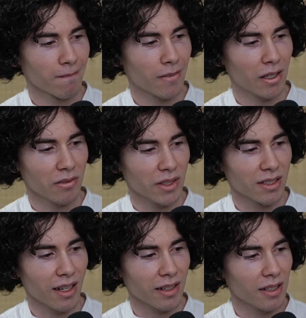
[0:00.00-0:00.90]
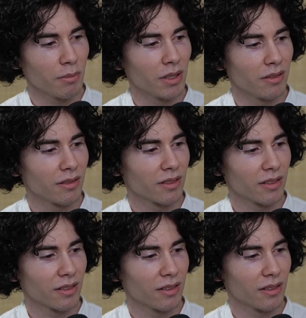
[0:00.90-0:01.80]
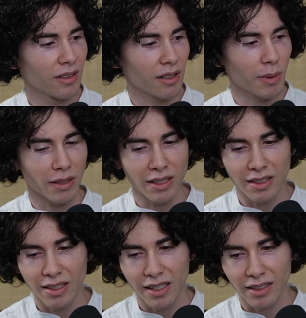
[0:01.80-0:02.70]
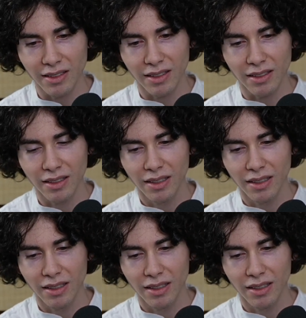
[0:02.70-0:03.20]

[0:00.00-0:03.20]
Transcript: have anxiety, but not about these things. And,